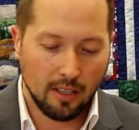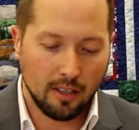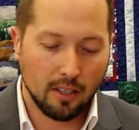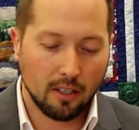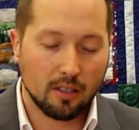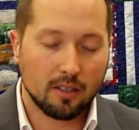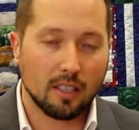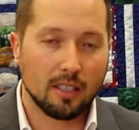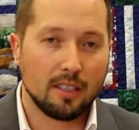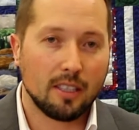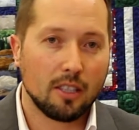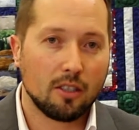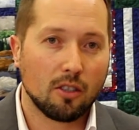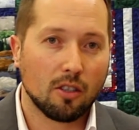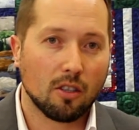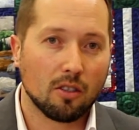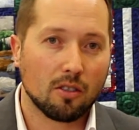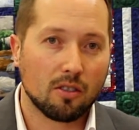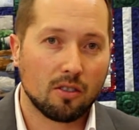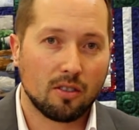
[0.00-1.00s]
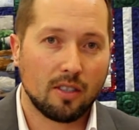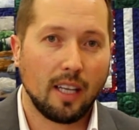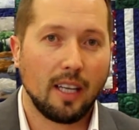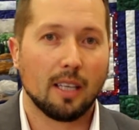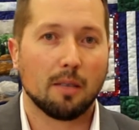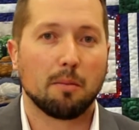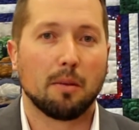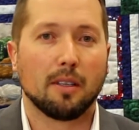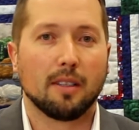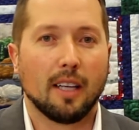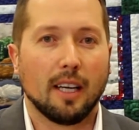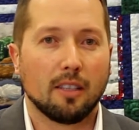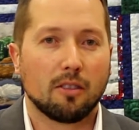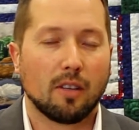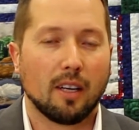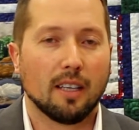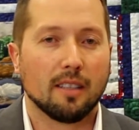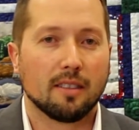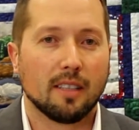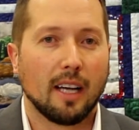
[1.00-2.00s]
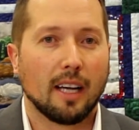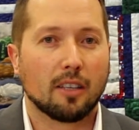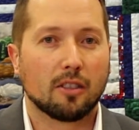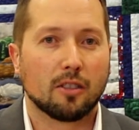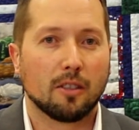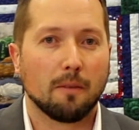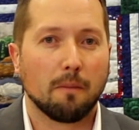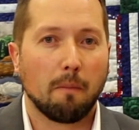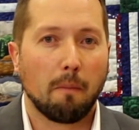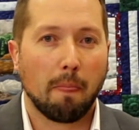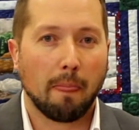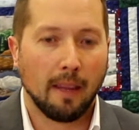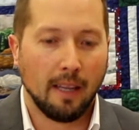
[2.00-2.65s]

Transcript: there is a digital stamp on that transaction.